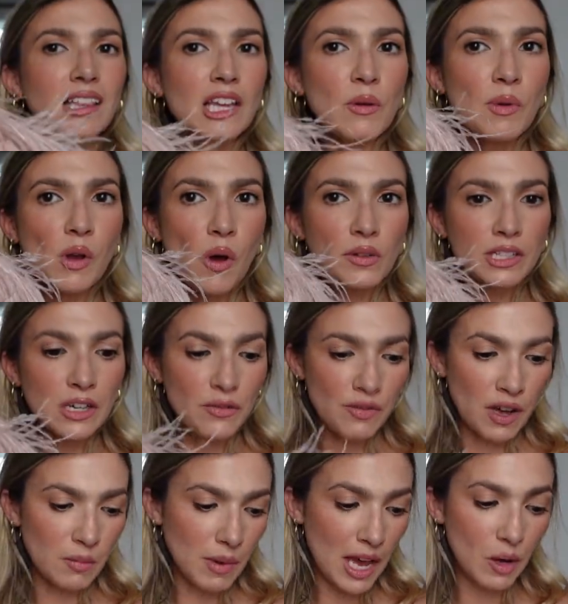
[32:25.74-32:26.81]
I think we all need a
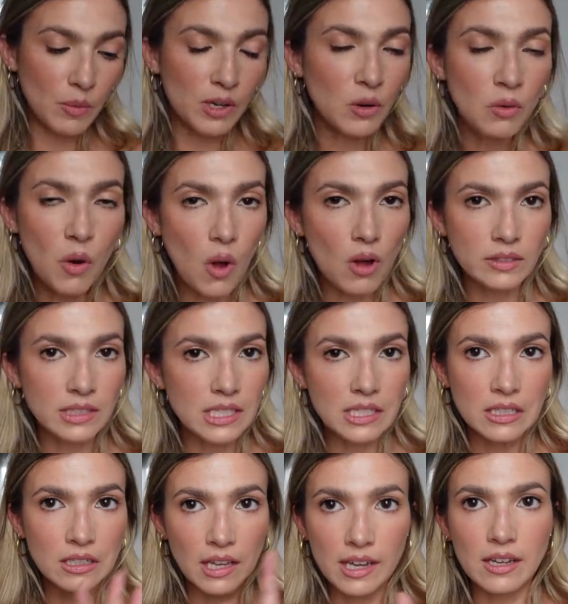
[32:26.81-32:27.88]
fun bag. We don't all
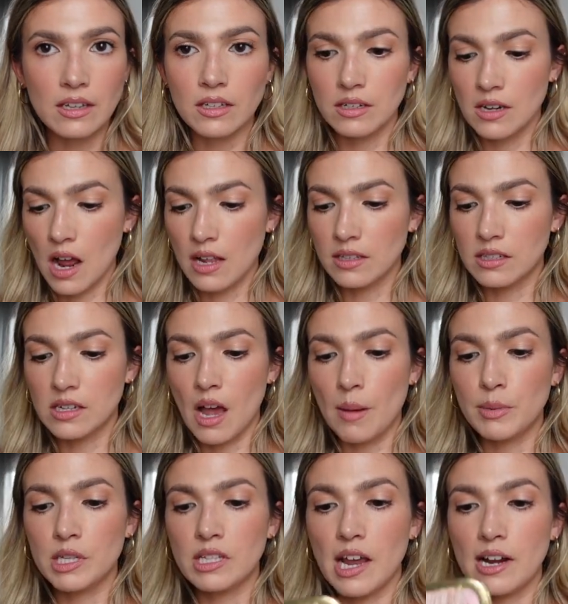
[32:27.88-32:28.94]
need like
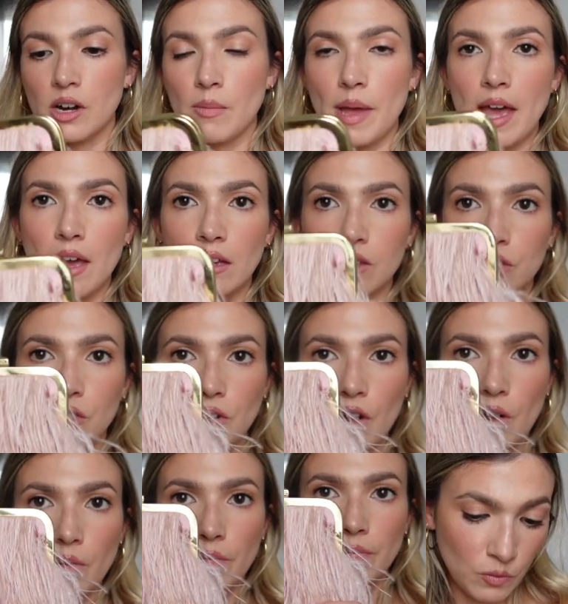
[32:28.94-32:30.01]
nonstop designer bags, you
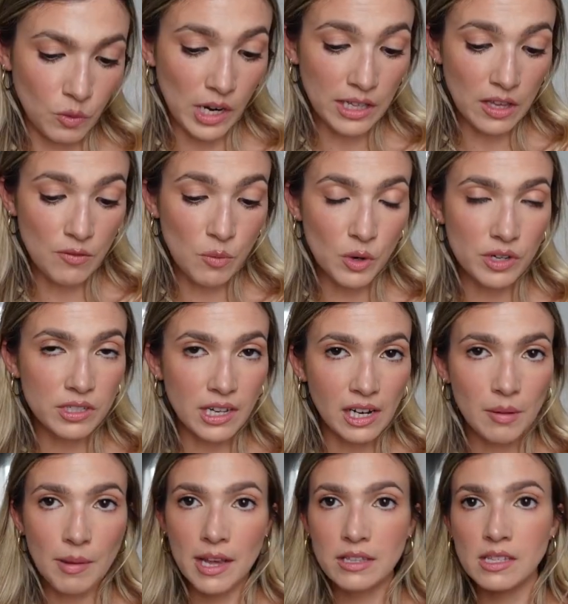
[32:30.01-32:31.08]
know? But I love more designer
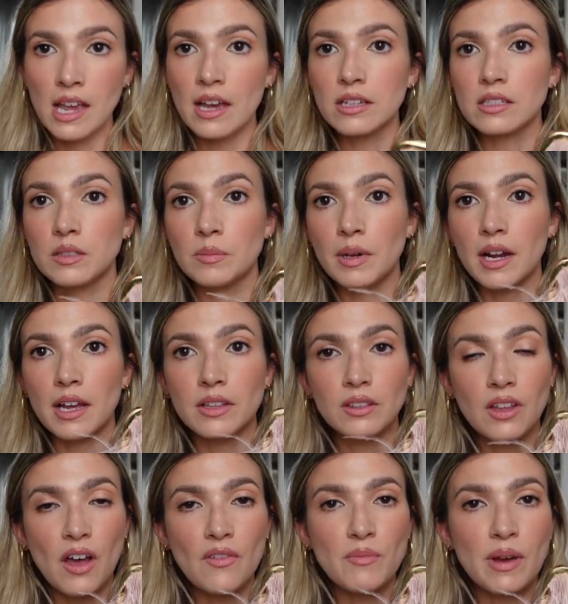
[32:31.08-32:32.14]
bags? Yes. But I
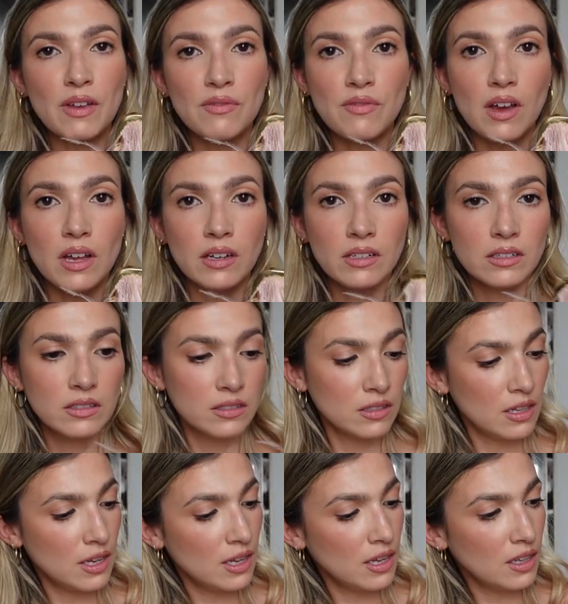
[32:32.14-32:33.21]
love my fun
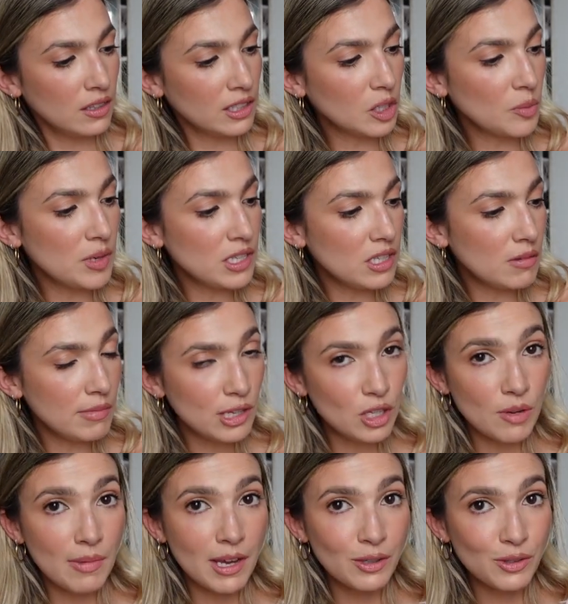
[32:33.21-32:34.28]
little
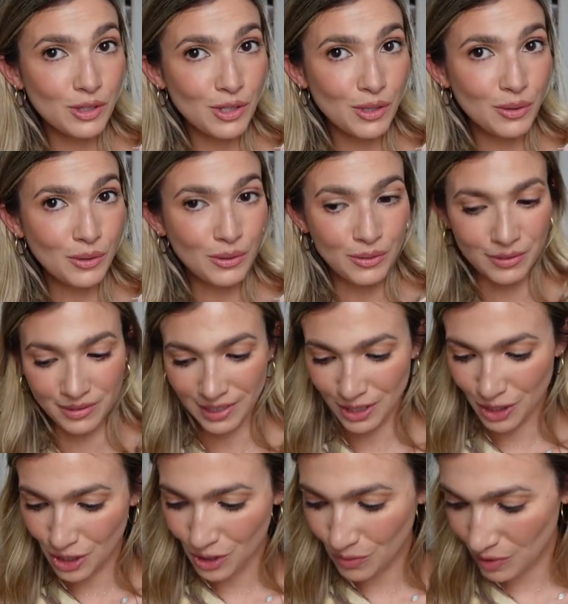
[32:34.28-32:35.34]
BCBG bags too. And
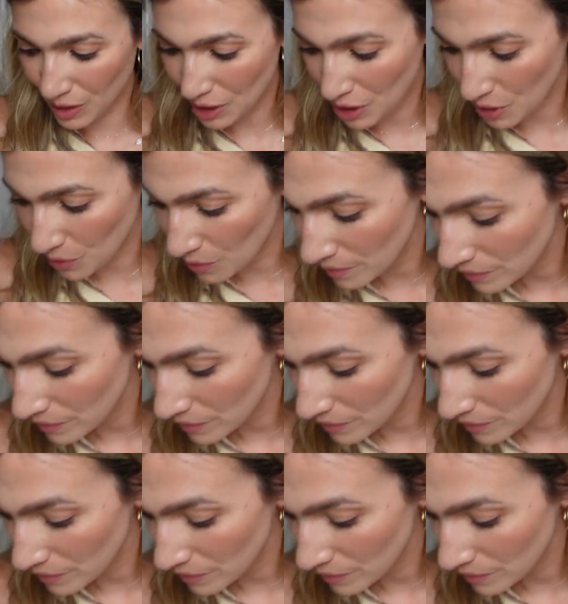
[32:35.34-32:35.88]
she's really cute.